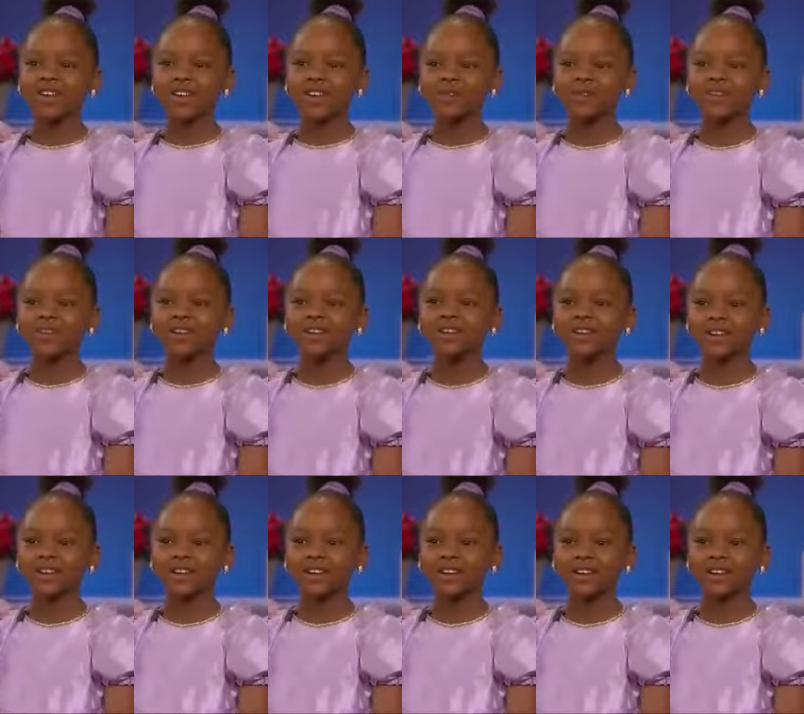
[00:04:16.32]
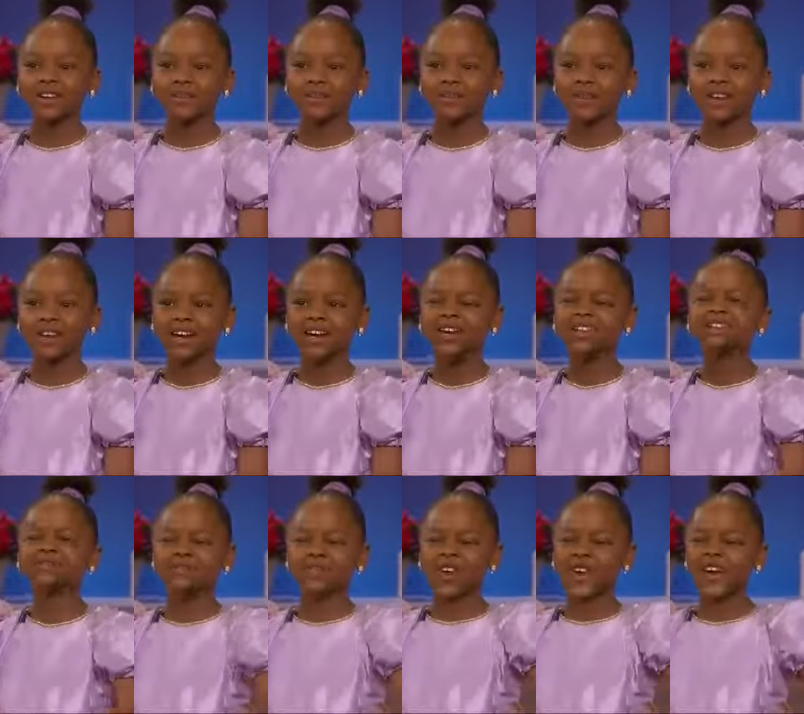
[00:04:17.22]
I want to be a singer
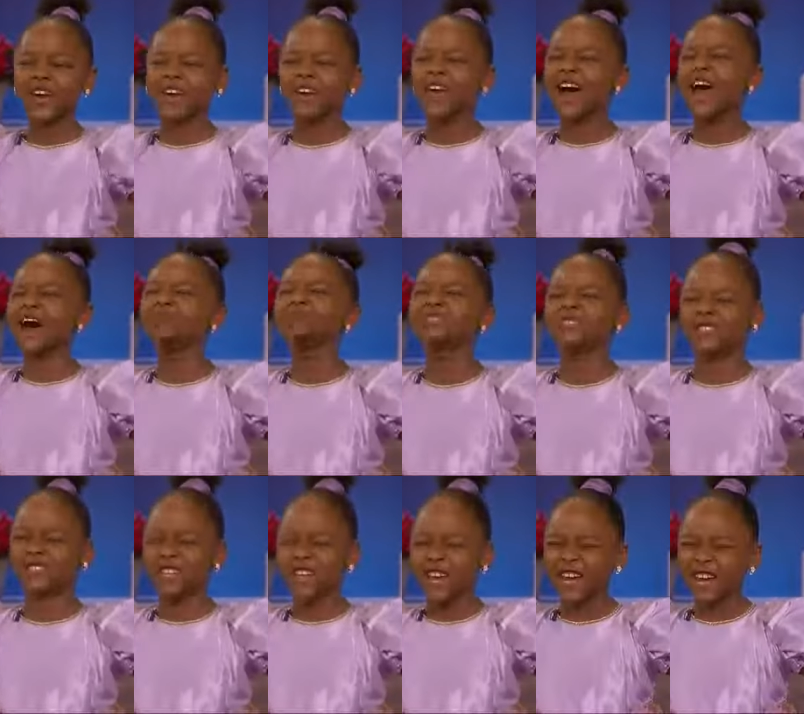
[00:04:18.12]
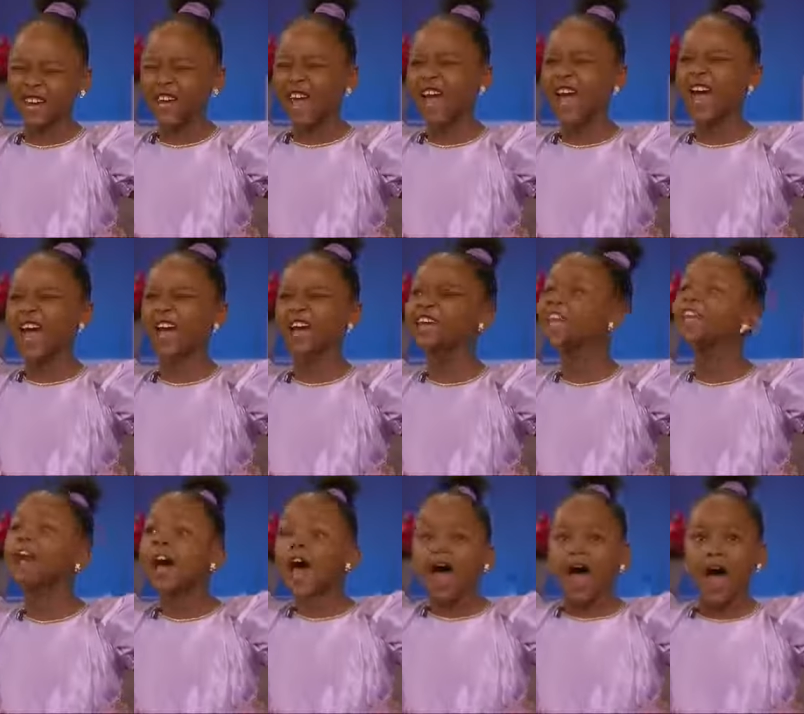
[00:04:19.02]
because when I'm
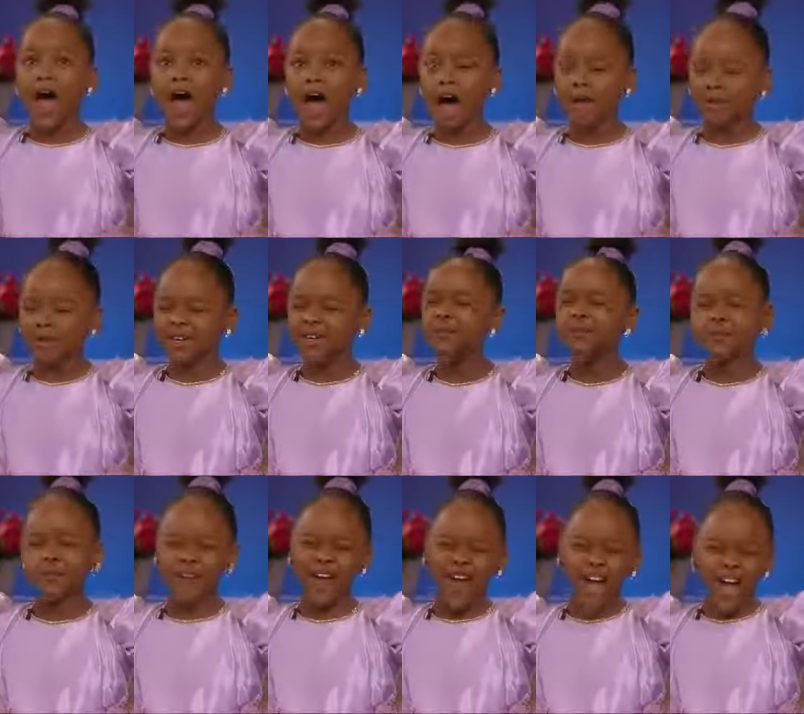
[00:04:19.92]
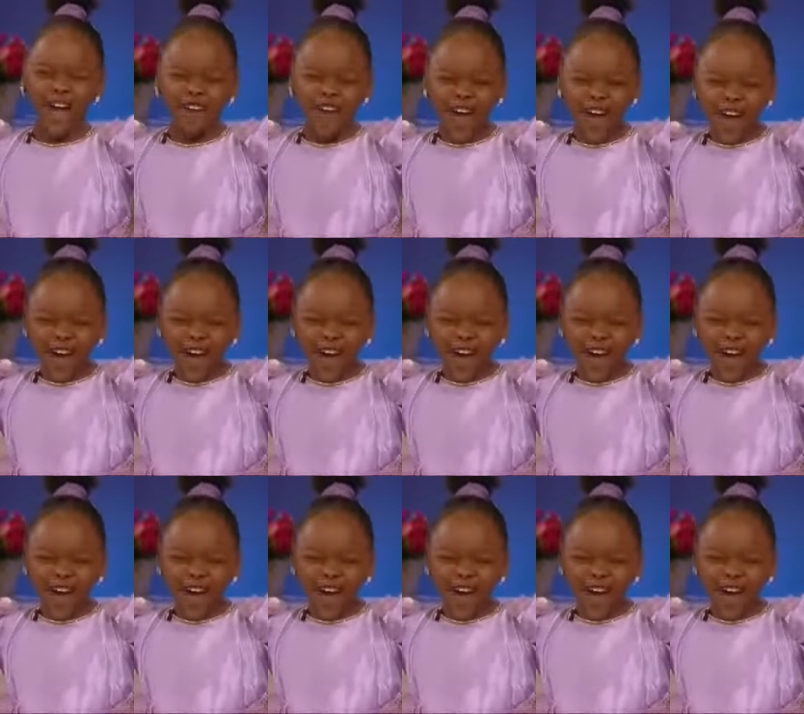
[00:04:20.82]
singing, I'm in peril.